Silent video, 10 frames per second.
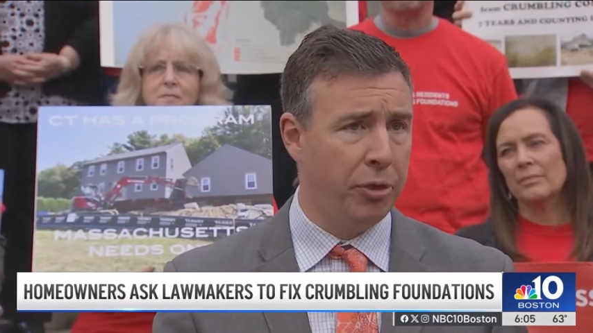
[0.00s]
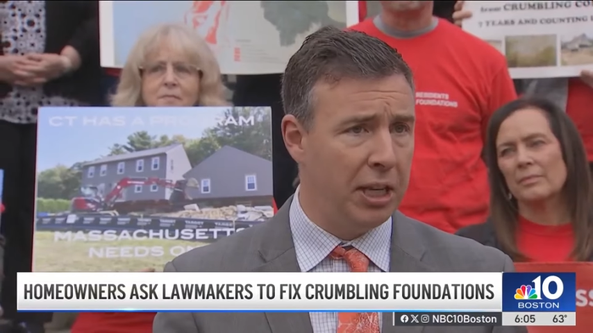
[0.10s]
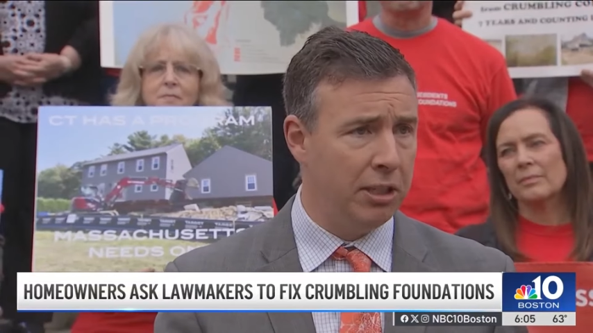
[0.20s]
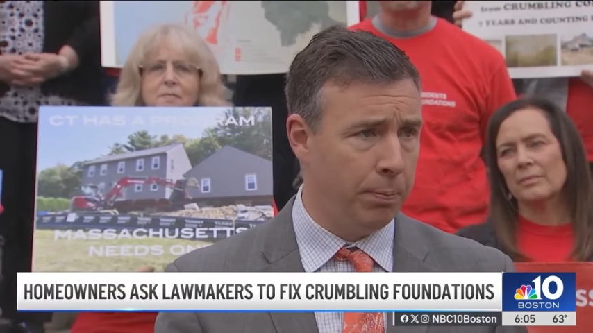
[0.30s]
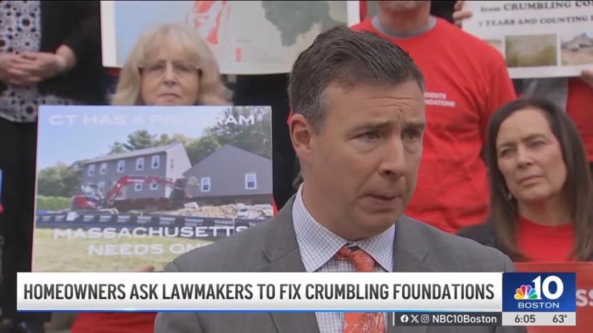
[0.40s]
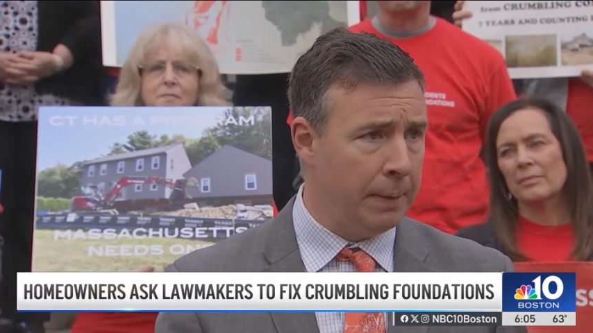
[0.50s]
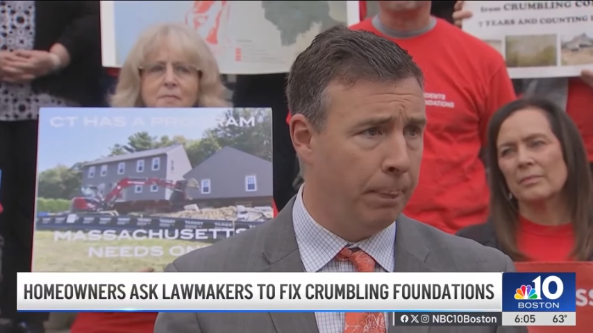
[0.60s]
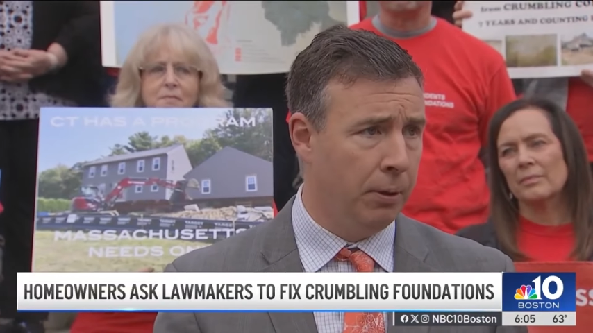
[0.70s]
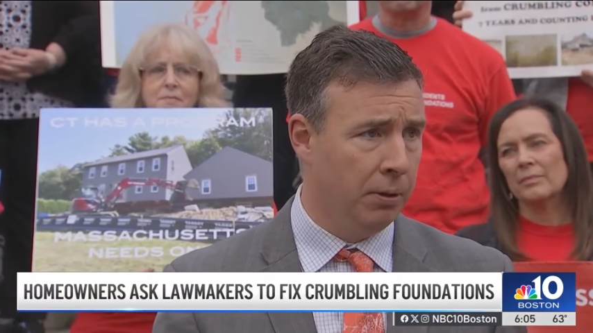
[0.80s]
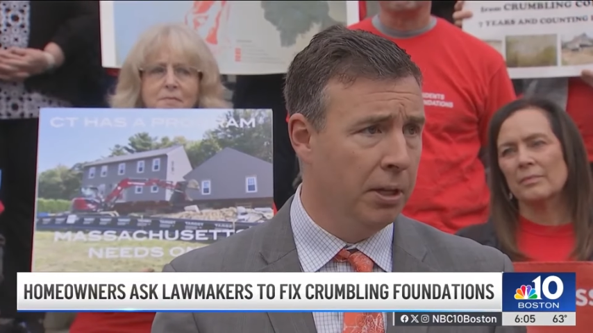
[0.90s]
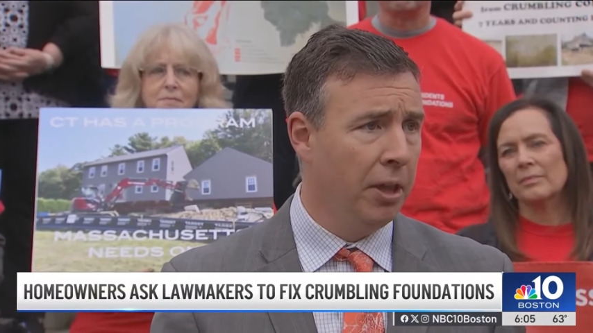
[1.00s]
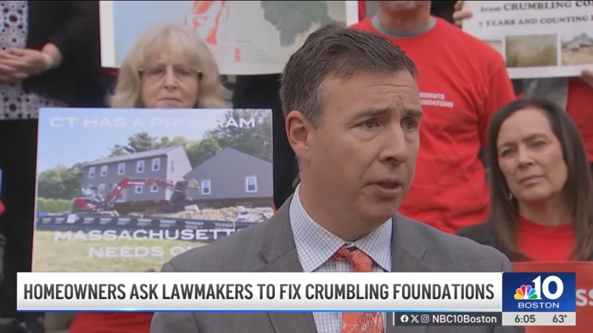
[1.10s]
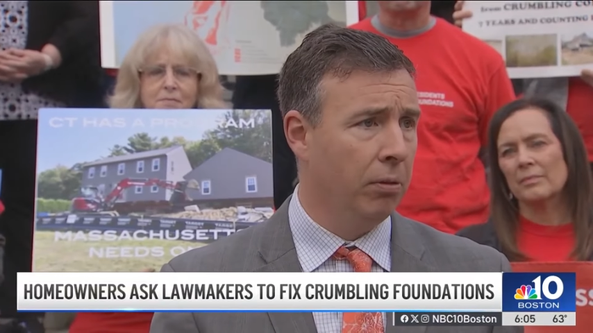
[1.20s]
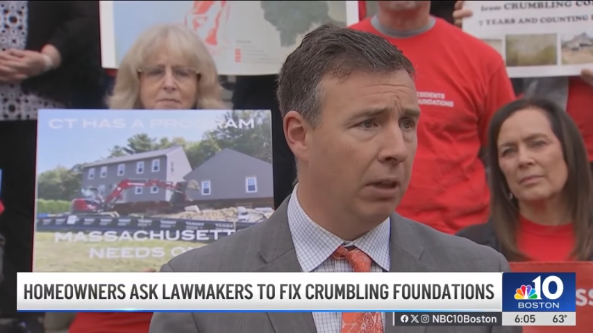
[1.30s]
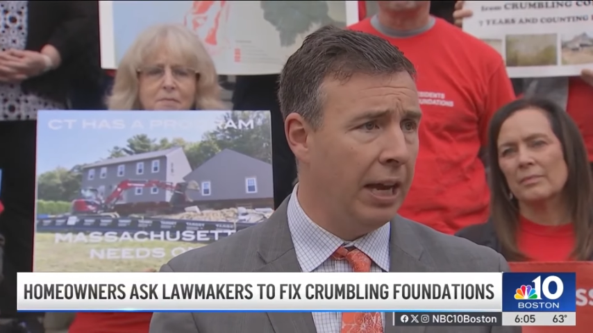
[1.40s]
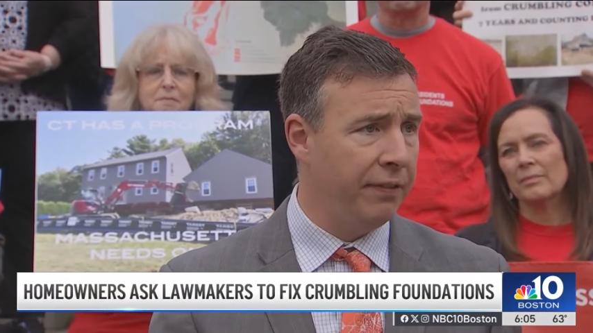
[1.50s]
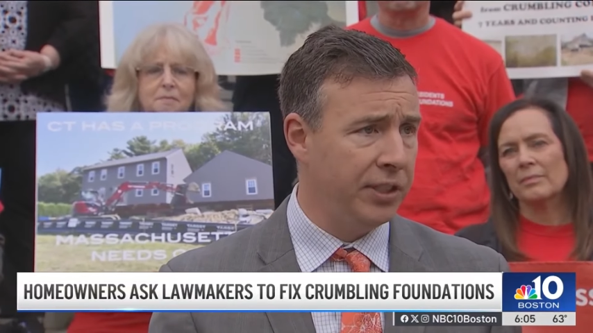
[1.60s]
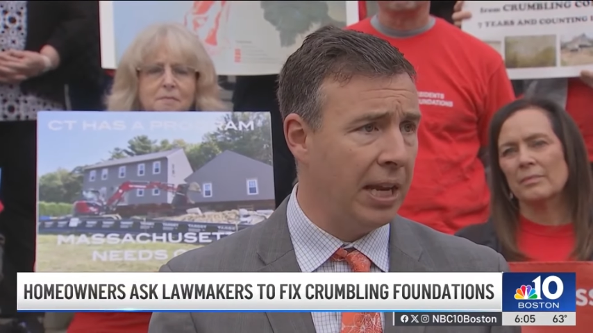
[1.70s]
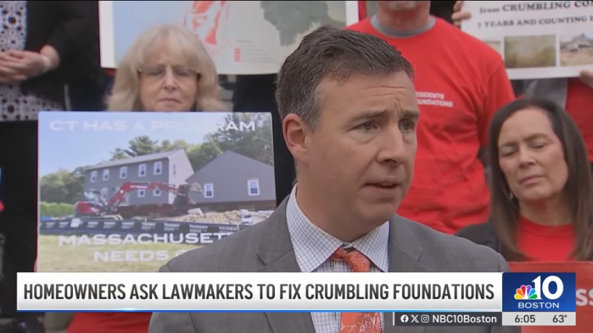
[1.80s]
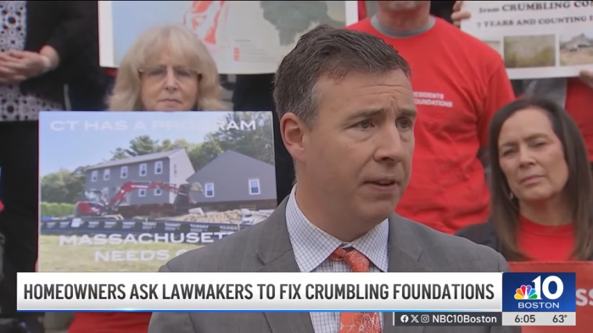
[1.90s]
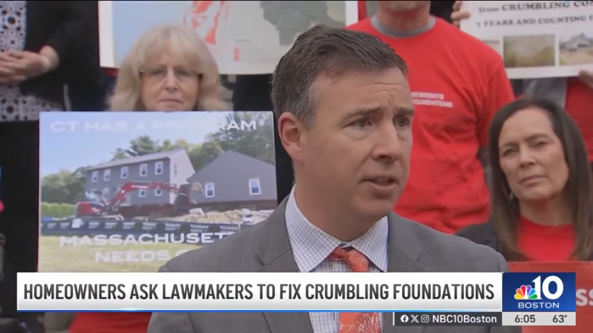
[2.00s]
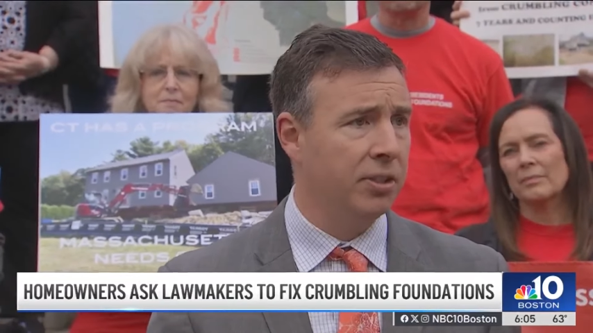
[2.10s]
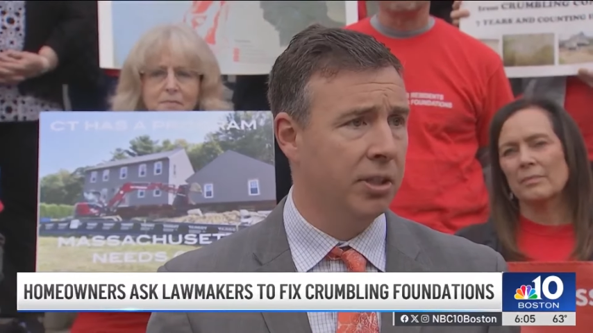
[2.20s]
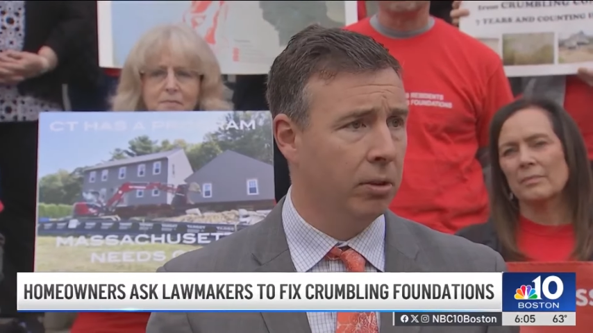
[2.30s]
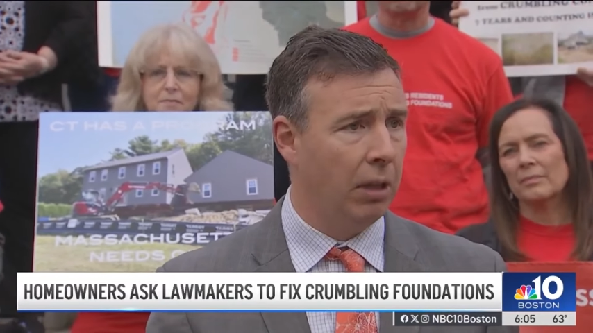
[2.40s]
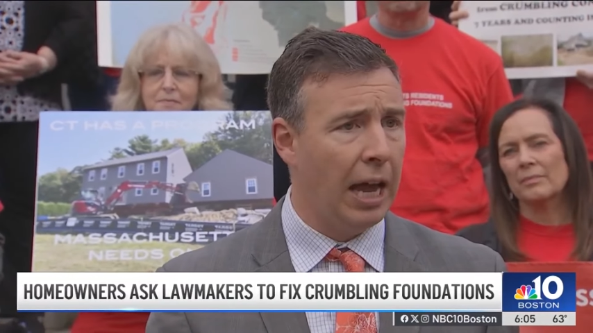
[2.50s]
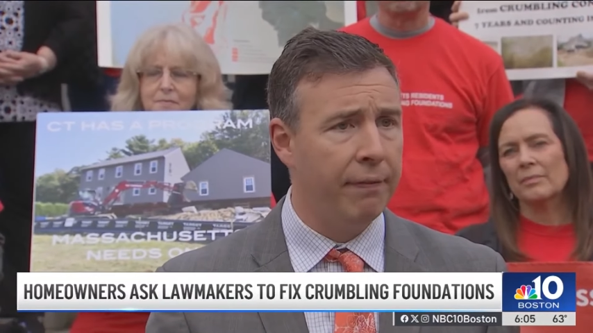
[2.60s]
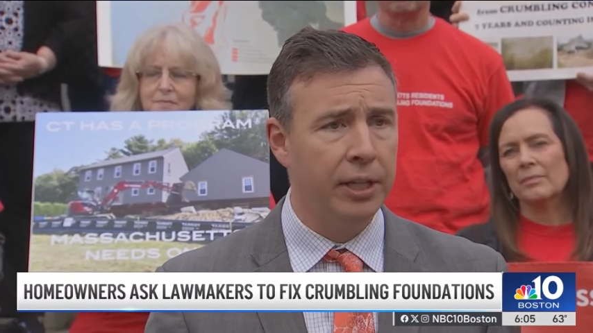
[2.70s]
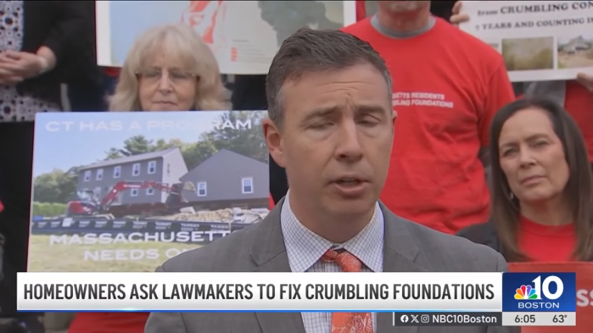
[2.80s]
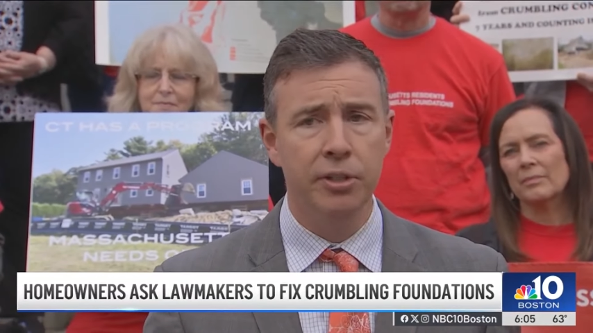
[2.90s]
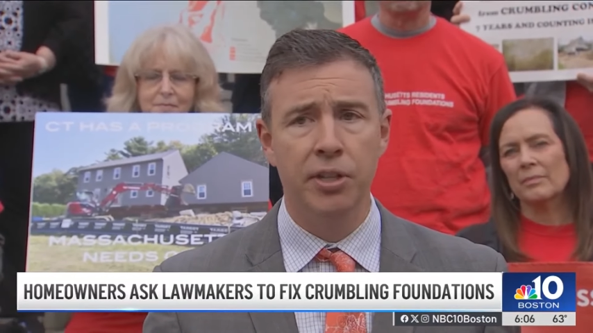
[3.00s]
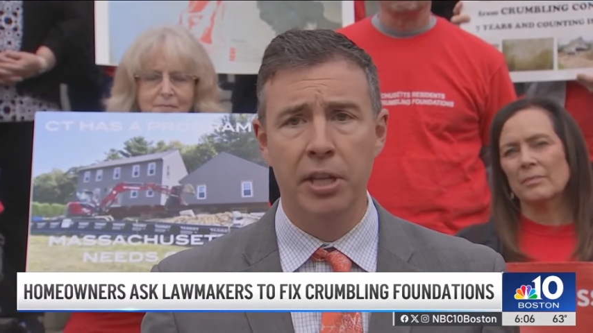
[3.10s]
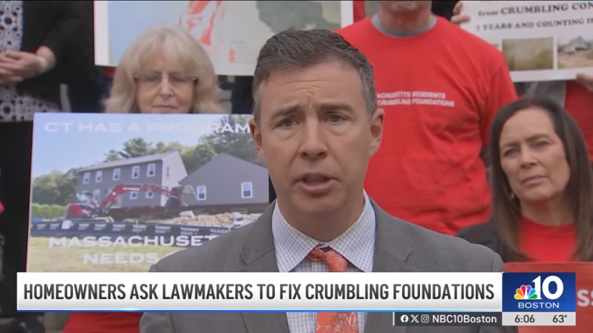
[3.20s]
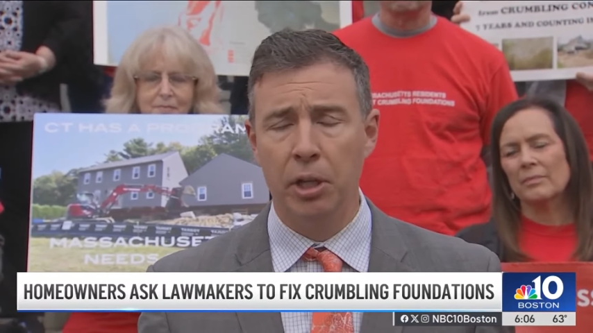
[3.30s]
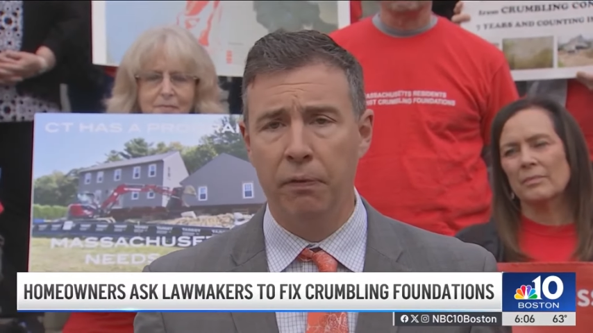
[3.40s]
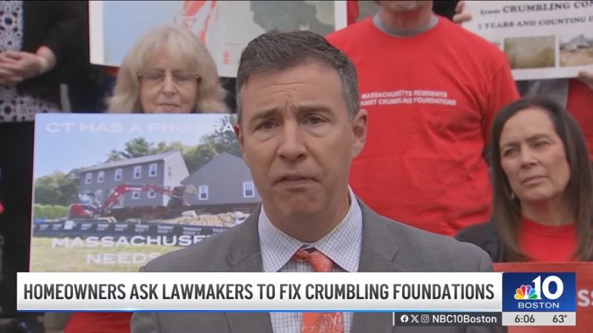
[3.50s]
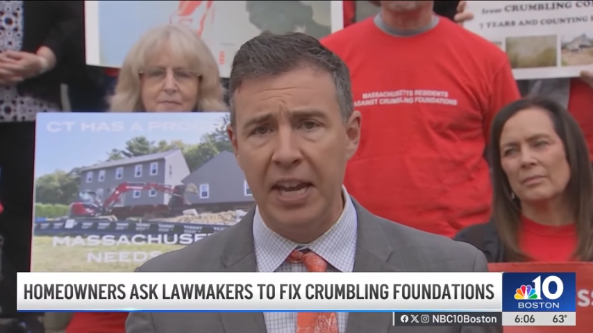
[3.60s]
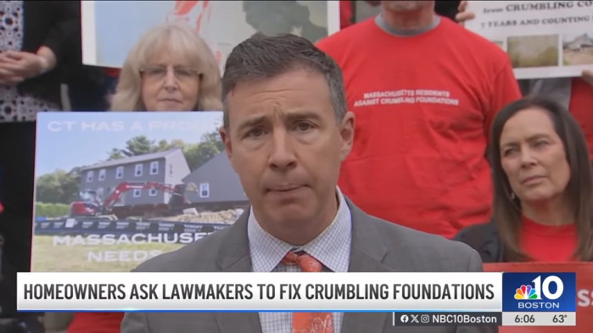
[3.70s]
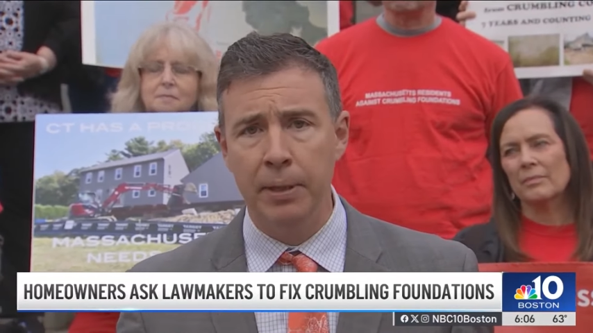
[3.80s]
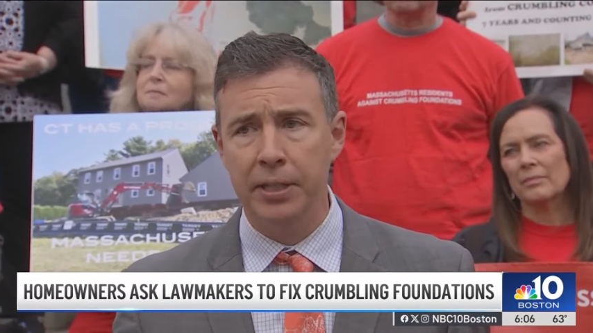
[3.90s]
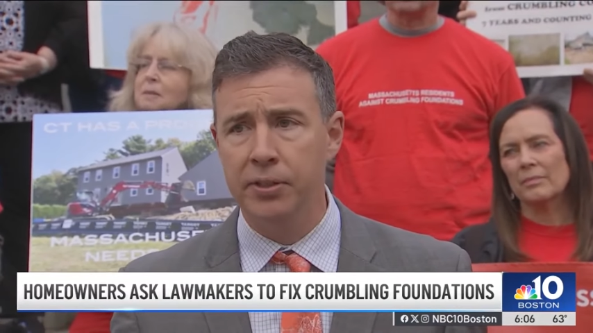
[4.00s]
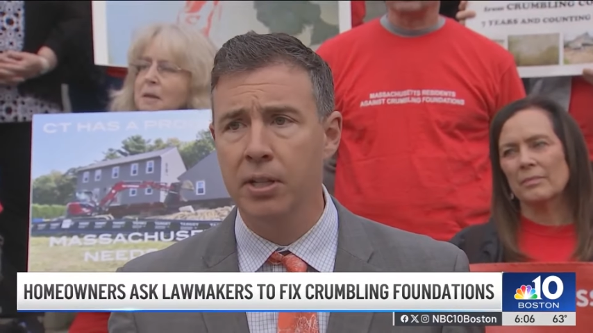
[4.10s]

Speaker 1: these people, their life savings, their livelihoods, and that their families